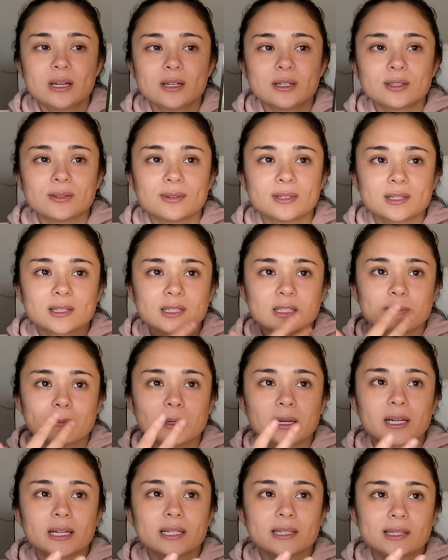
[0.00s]
So he's
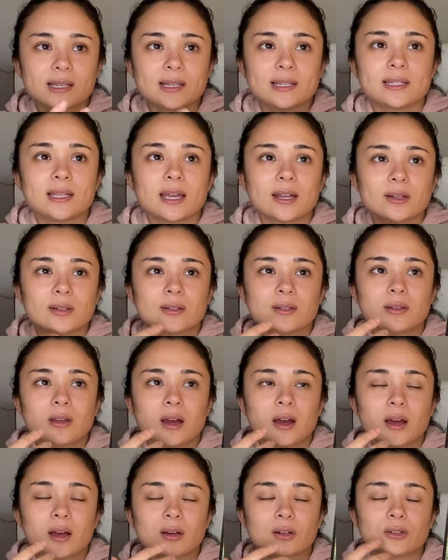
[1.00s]
experiencing
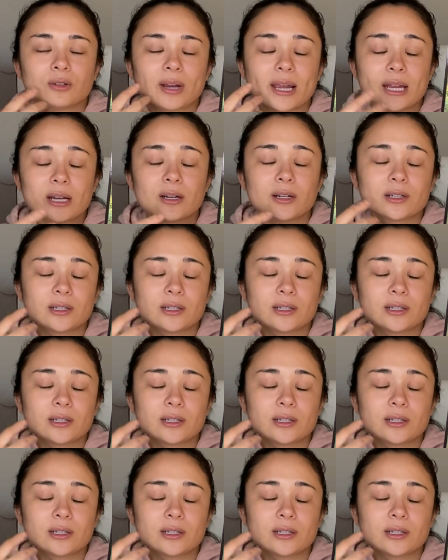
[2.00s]
greater